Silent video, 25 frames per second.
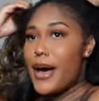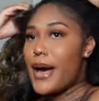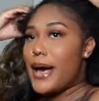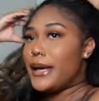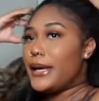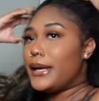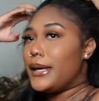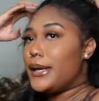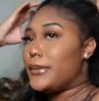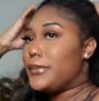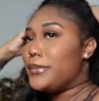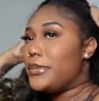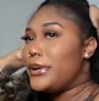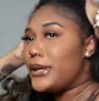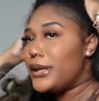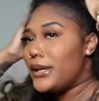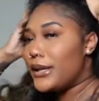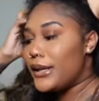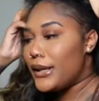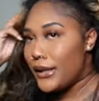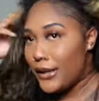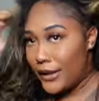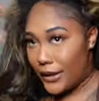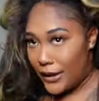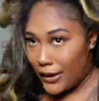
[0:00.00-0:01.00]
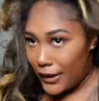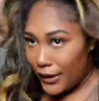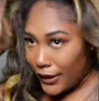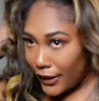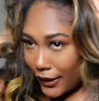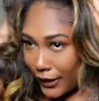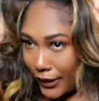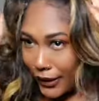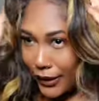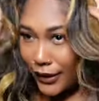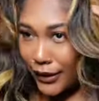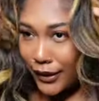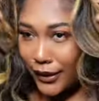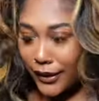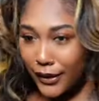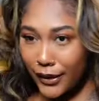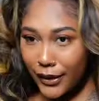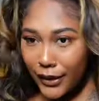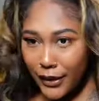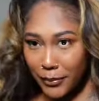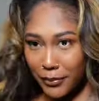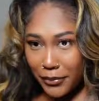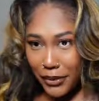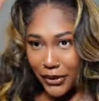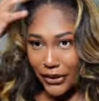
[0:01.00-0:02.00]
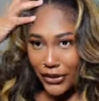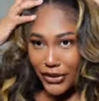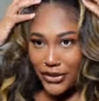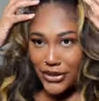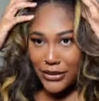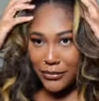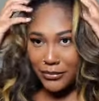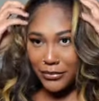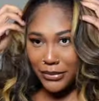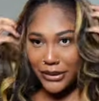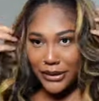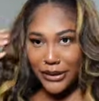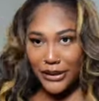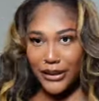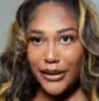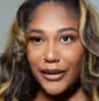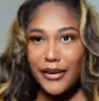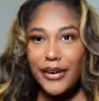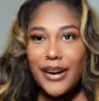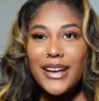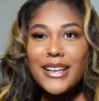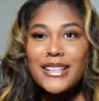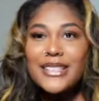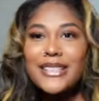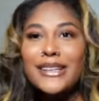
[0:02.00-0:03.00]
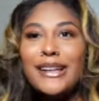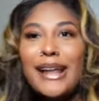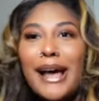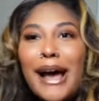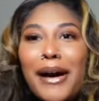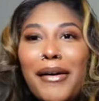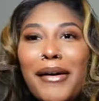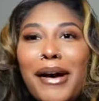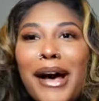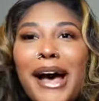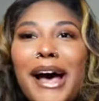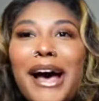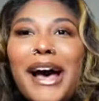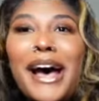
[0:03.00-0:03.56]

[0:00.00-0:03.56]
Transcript: I can put it in, I'm pretty sure I'm gonna be looking crazy now.